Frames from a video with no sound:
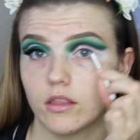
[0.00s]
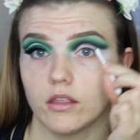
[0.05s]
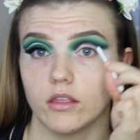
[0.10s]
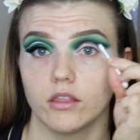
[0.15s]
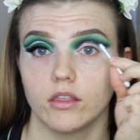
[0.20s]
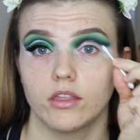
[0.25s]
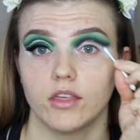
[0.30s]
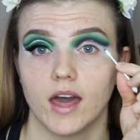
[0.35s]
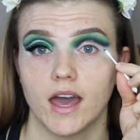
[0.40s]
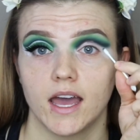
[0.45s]

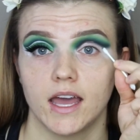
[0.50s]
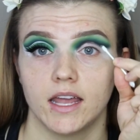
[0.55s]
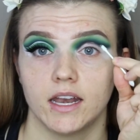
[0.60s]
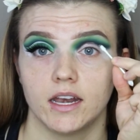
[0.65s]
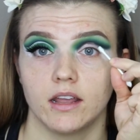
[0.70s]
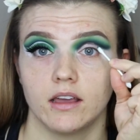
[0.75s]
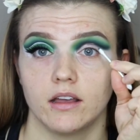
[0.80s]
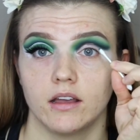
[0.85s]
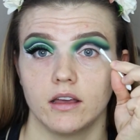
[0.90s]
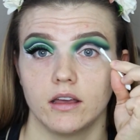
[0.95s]
than
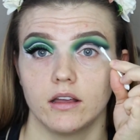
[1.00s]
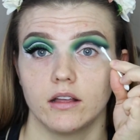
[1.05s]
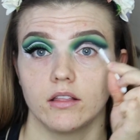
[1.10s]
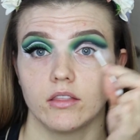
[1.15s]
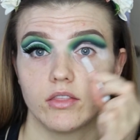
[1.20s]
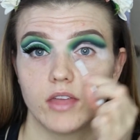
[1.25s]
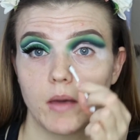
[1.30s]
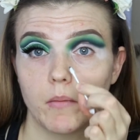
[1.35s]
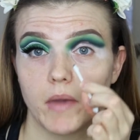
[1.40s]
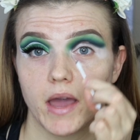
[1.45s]

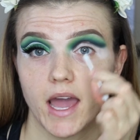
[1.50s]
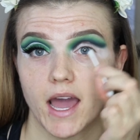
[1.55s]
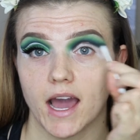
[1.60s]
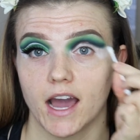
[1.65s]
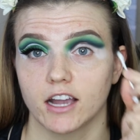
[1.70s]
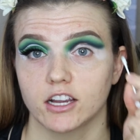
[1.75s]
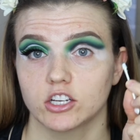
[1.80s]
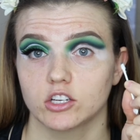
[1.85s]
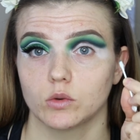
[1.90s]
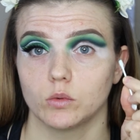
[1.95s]
my
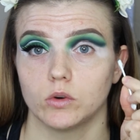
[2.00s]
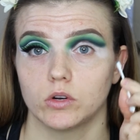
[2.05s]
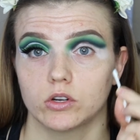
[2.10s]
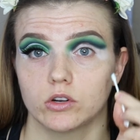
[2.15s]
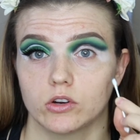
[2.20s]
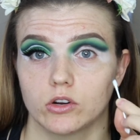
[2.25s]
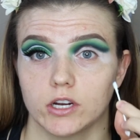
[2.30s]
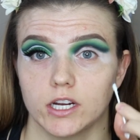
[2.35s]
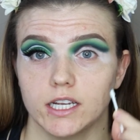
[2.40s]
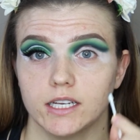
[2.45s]
actual
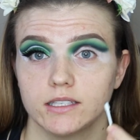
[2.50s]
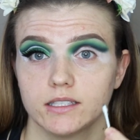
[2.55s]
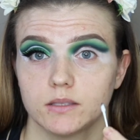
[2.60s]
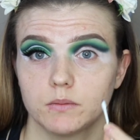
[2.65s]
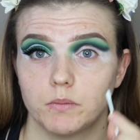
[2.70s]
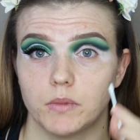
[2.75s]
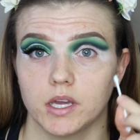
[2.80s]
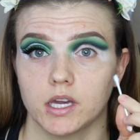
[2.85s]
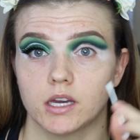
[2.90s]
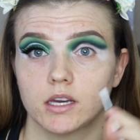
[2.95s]
crease,
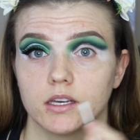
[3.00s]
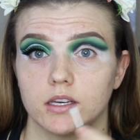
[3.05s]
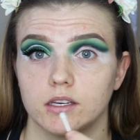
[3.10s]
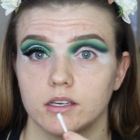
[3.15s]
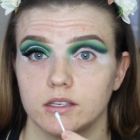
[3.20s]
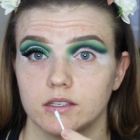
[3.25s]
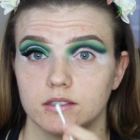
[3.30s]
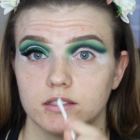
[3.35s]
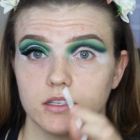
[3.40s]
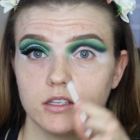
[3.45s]

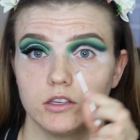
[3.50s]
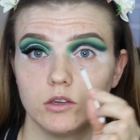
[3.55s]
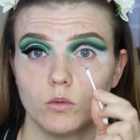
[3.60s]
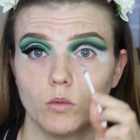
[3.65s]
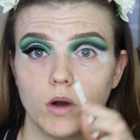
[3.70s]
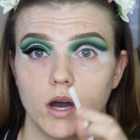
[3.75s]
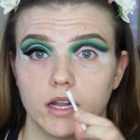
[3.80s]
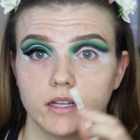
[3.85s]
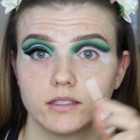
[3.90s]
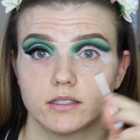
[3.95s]
because you
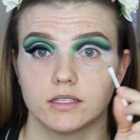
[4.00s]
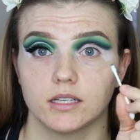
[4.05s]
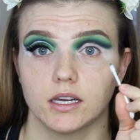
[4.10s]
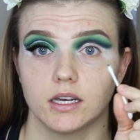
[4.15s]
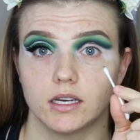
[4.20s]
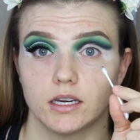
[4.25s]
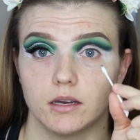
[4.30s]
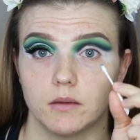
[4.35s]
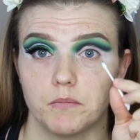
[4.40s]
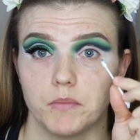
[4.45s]
want
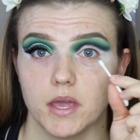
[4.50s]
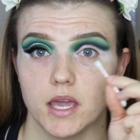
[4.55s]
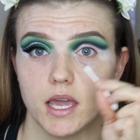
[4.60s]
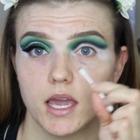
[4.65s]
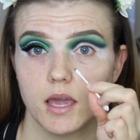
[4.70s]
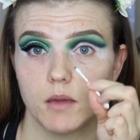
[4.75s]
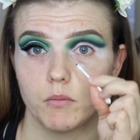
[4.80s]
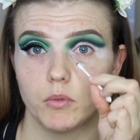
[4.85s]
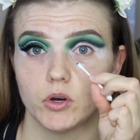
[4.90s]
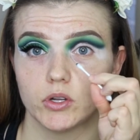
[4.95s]
to be
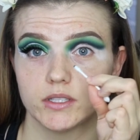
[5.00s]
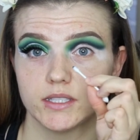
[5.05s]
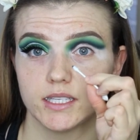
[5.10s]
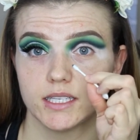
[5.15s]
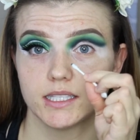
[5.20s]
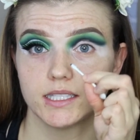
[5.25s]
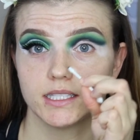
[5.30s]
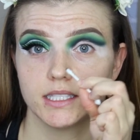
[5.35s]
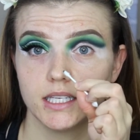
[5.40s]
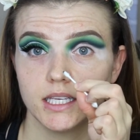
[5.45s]
able to
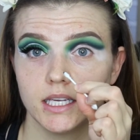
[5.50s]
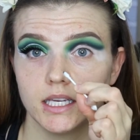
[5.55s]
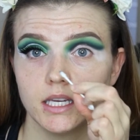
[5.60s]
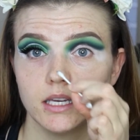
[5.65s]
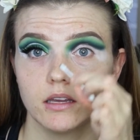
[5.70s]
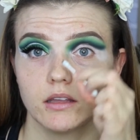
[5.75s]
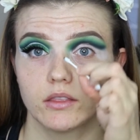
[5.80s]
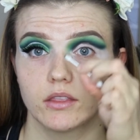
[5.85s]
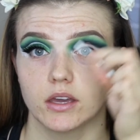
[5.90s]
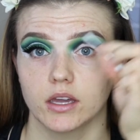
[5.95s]

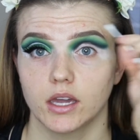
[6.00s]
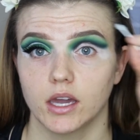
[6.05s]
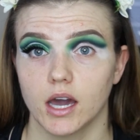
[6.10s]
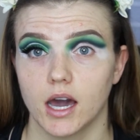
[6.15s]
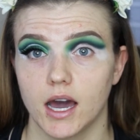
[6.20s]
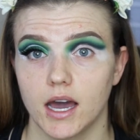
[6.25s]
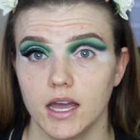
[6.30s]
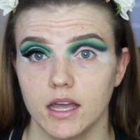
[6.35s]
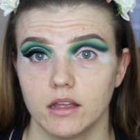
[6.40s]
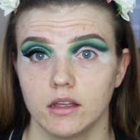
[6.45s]
see the
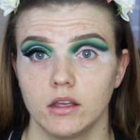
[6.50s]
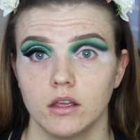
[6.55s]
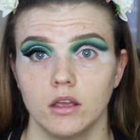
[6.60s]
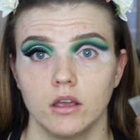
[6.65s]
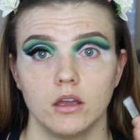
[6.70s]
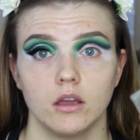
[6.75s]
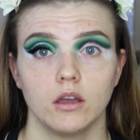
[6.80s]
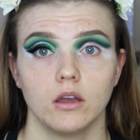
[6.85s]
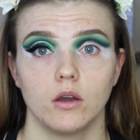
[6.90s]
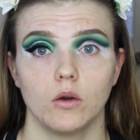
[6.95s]
cut
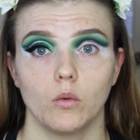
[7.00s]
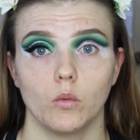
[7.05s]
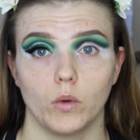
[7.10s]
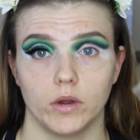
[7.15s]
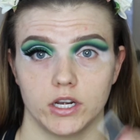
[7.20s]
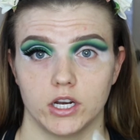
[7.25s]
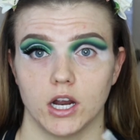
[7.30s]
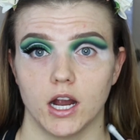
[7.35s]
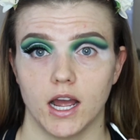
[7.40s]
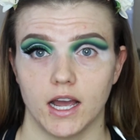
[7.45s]
when
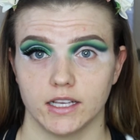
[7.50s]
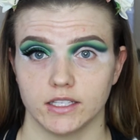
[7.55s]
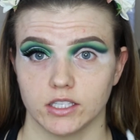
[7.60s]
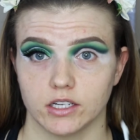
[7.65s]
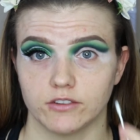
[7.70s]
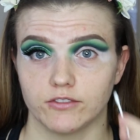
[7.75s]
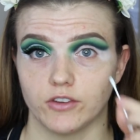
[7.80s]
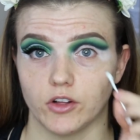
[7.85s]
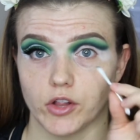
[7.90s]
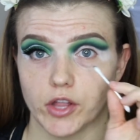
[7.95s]
your eyes are
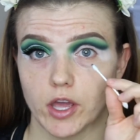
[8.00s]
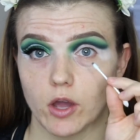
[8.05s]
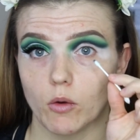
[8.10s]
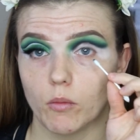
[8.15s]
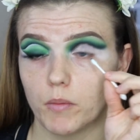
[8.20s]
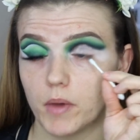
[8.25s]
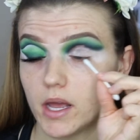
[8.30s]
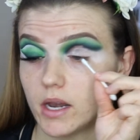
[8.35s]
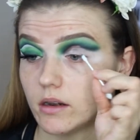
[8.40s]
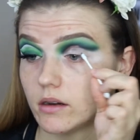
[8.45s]
fully
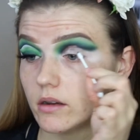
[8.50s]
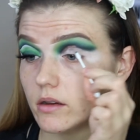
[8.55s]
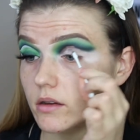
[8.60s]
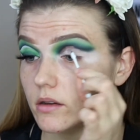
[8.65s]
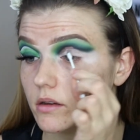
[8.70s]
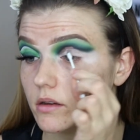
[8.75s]
open.